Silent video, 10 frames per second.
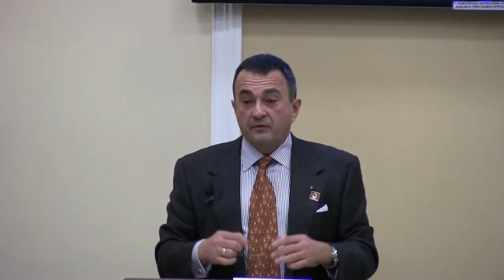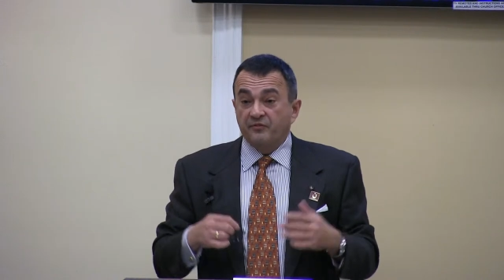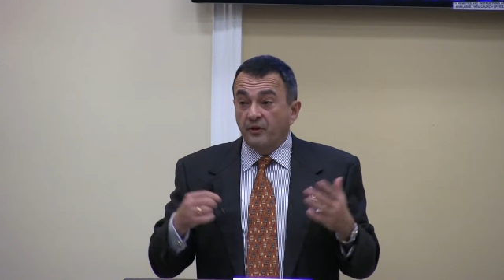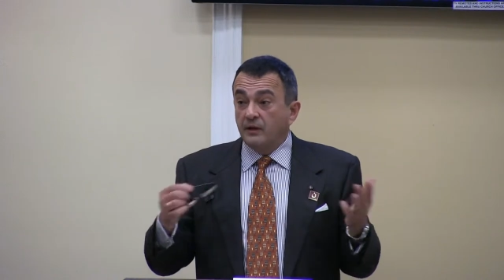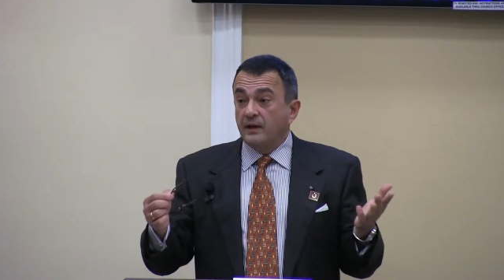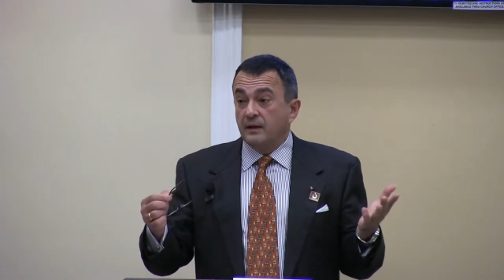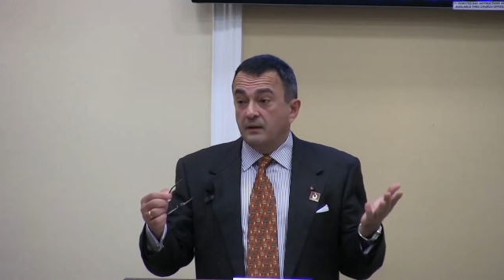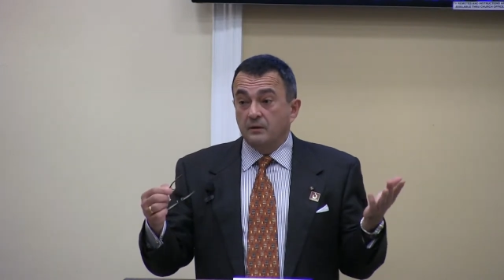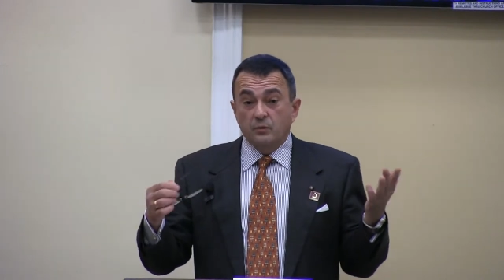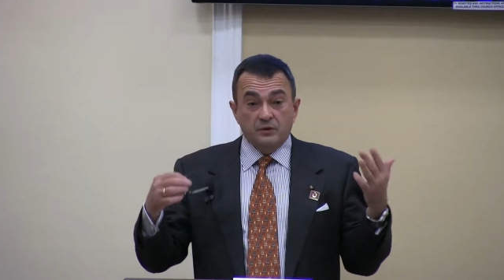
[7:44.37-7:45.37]

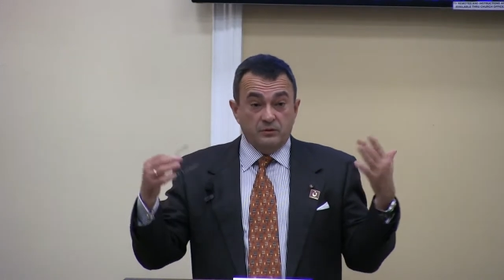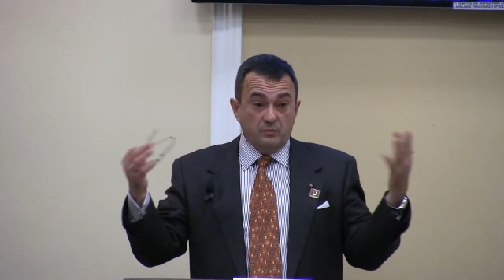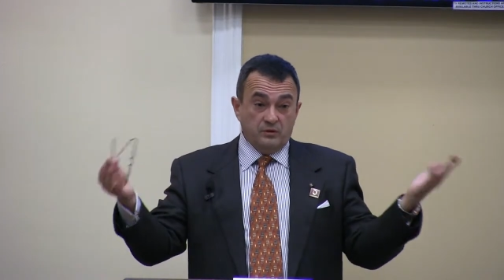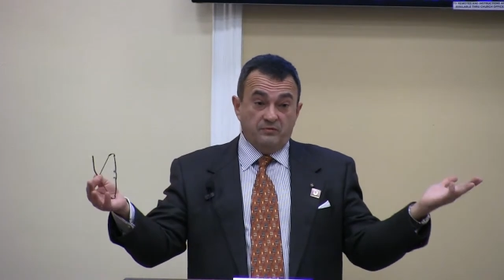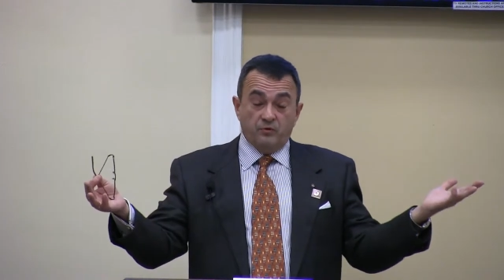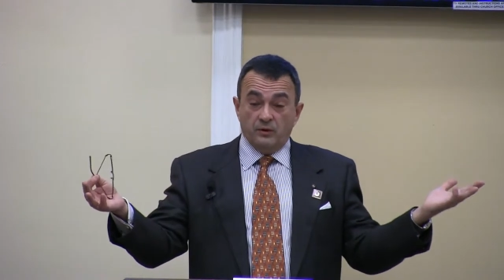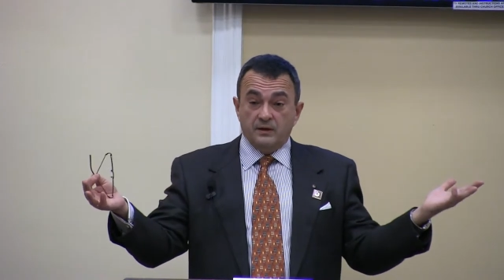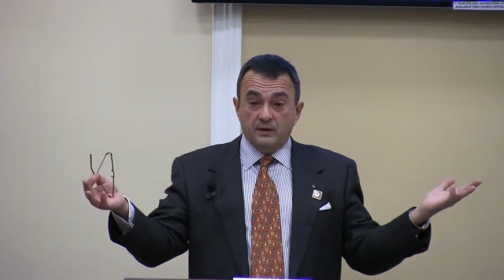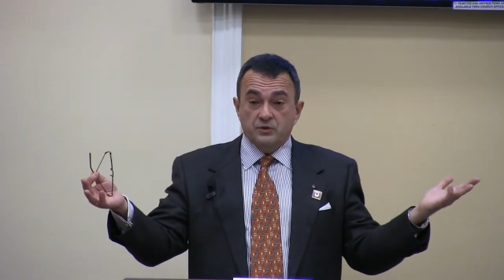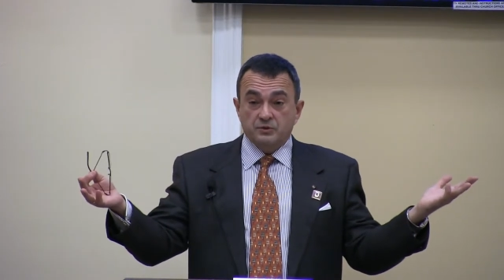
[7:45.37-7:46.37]
affiliated with a foreign
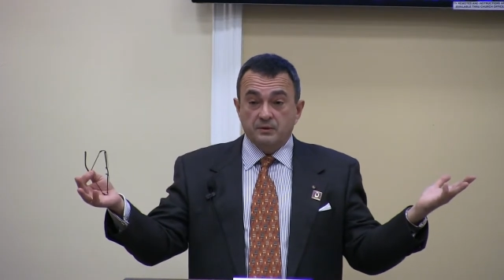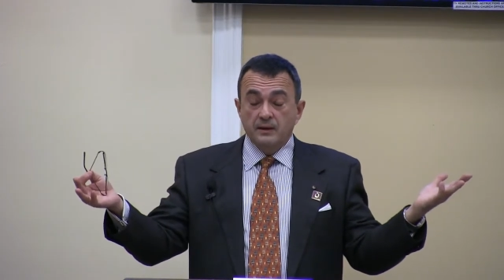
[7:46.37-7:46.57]
country.